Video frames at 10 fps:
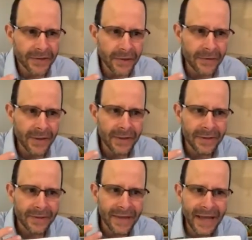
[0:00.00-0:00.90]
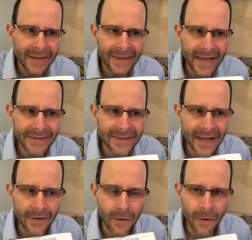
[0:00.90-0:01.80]
So that's
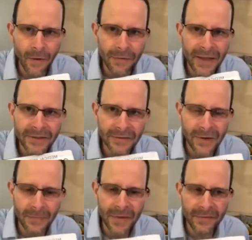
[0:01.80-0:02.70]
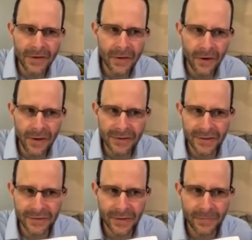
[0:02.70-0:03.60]
not all that strep even
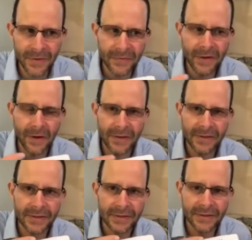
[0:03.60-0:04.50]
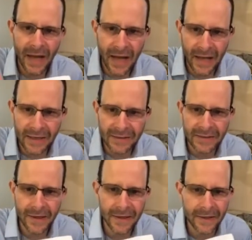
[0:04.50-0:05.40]
causes. Strep even causes
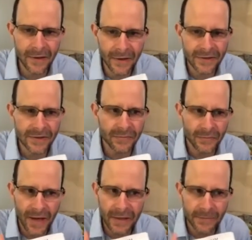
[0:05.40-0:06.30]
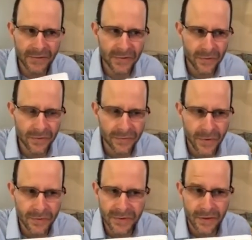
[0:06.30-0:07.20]
styes, and it causes random sore
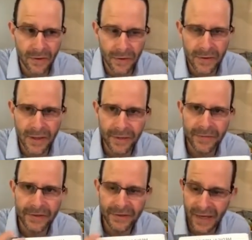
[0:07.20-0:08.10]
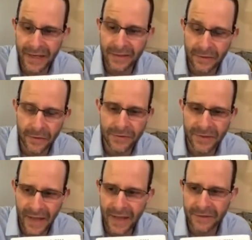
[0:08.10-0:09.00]
throats that aren't even
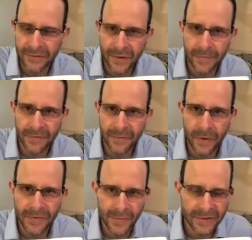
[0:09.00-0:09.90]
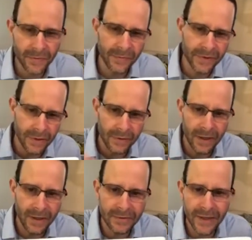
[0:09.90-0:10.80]
diagnosed as strep throat, especially when we go
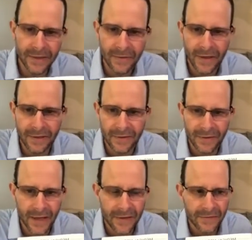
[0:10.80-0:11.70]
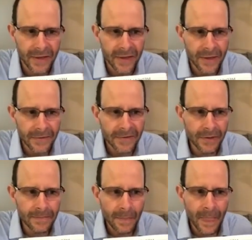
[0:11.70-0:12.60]
on later on in our life.
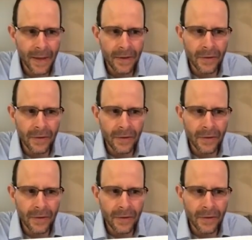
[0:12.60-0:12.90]
So